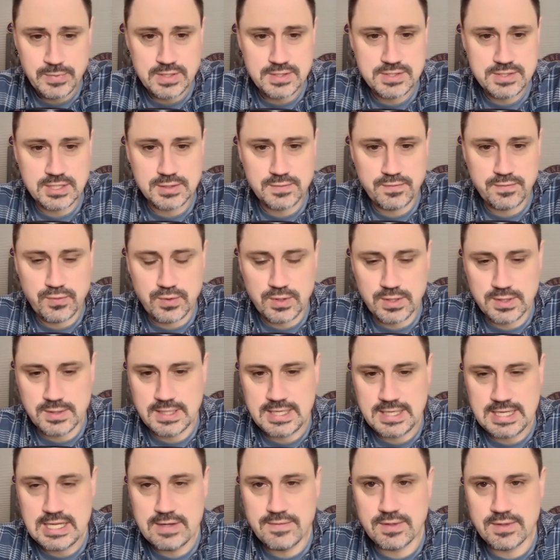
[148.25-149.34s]
six foot
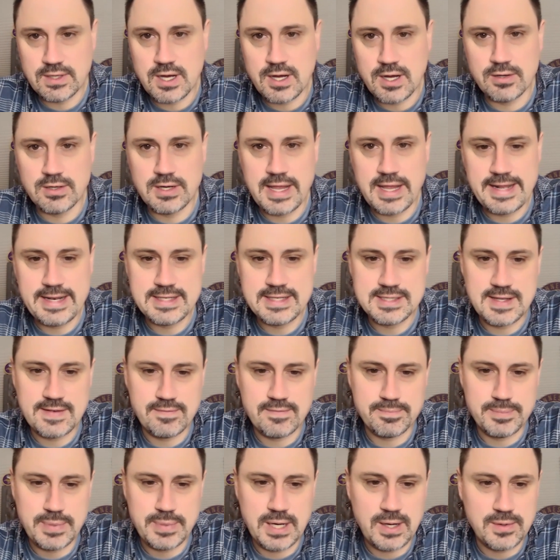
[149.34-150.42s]
even
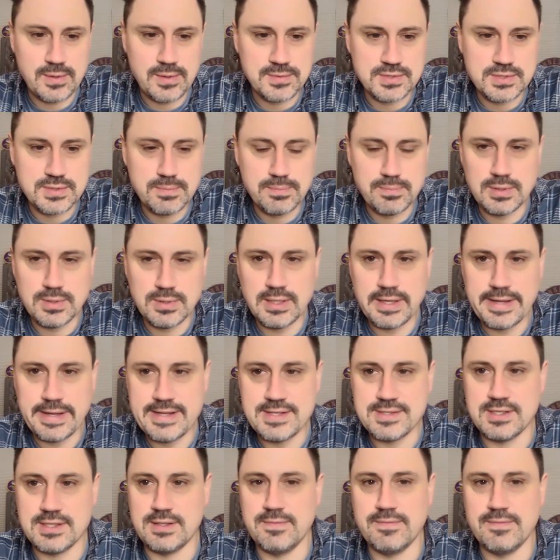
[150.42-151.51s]
187 pounds
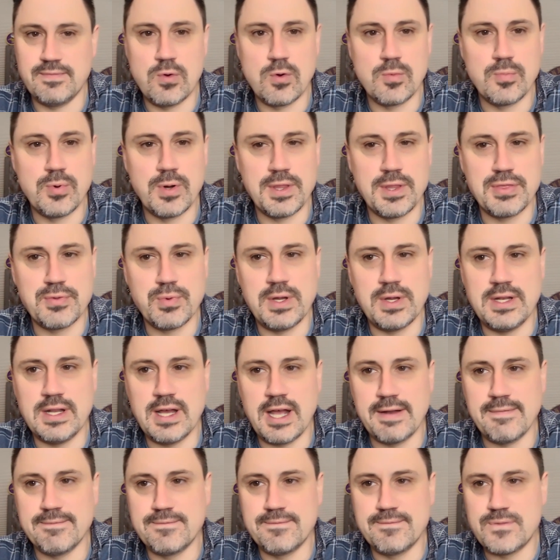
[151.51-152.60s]
blazing
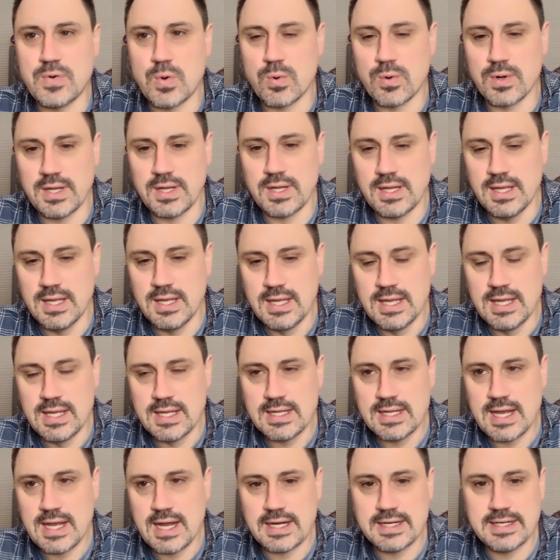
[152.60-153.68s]
4.39 40
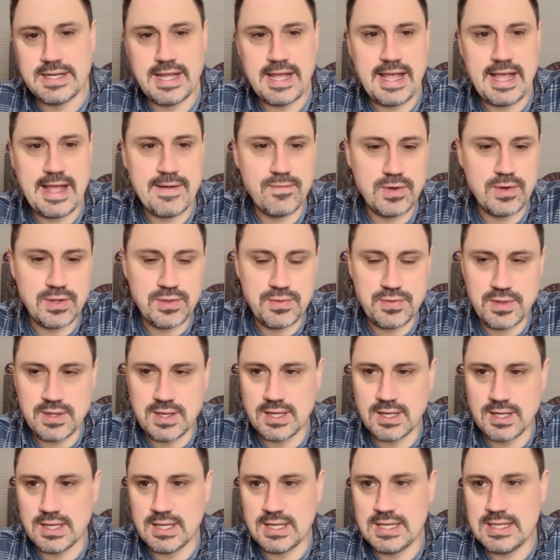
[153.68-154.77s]
caught
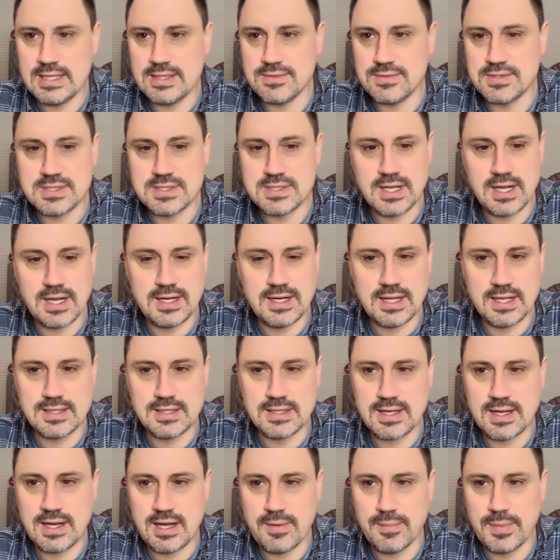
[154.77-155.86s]
everything in sight at the
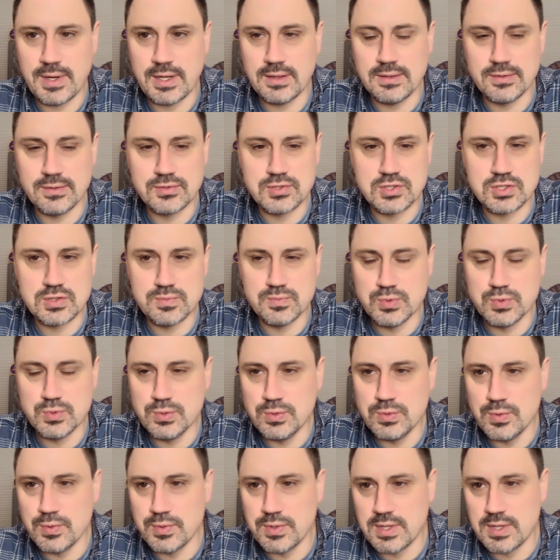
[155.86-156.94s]
combine looked
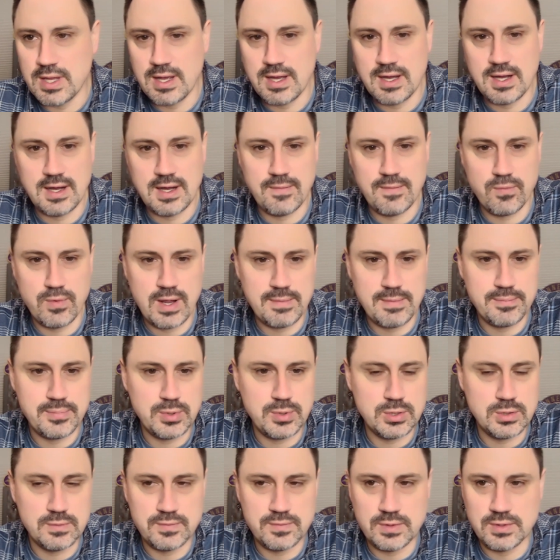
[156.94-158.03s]
smooth uh, ran
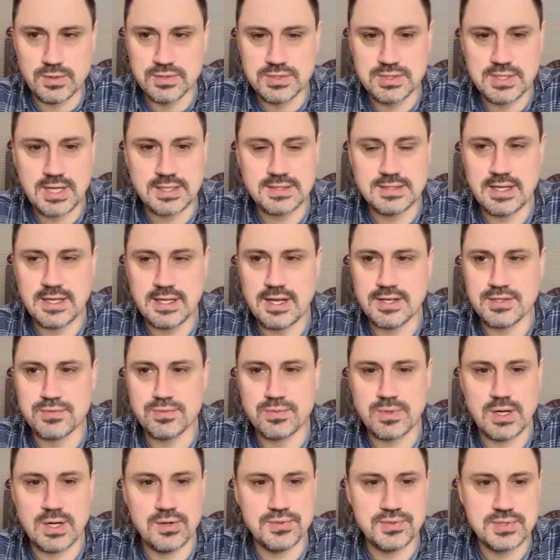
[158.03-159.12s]
beautiful sexy ass
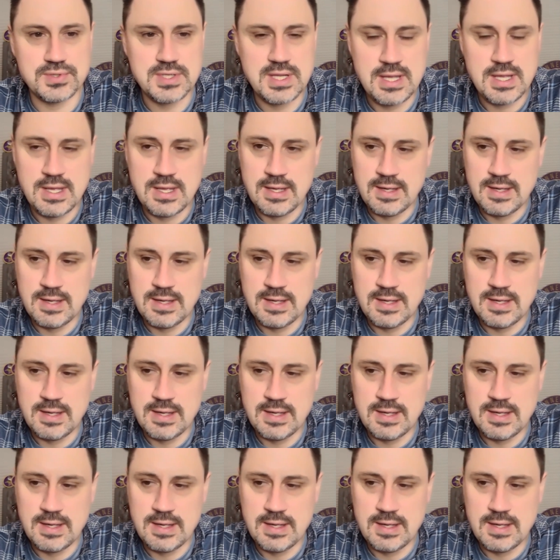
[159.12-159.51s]
routes